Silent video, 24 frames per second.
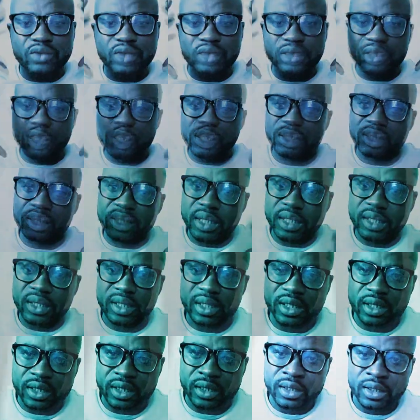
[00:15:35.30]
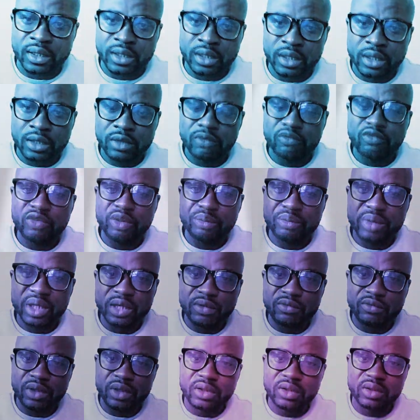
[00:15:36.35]
and things like that. We
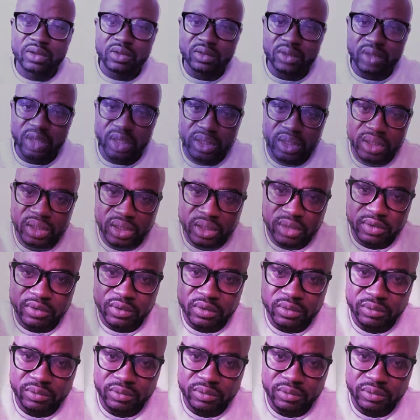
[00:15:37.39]
go through that shit too.